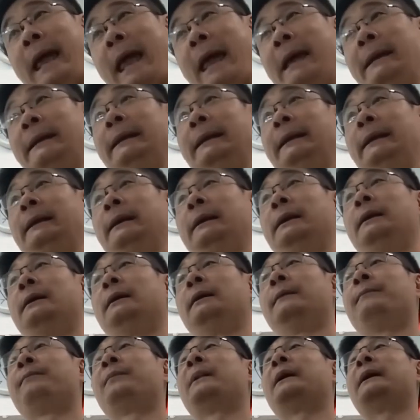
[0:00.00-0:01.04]
any
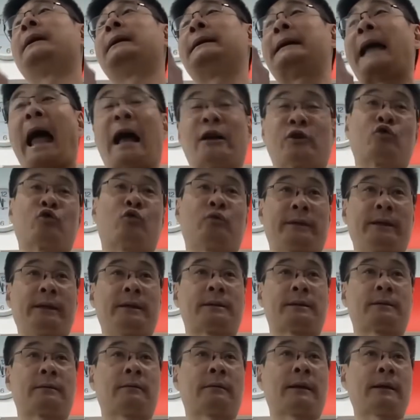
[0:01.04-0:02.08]

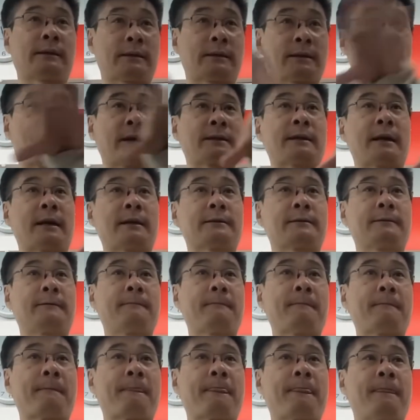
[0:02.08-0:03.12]
casualties. Okay, does that make sense?
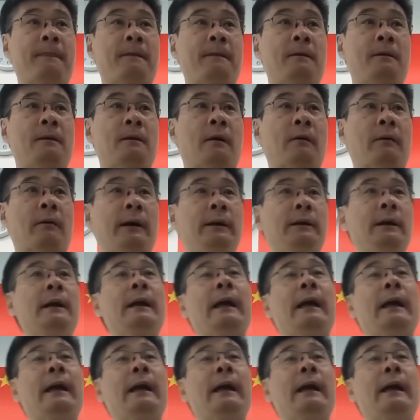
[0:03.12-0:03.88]
All right?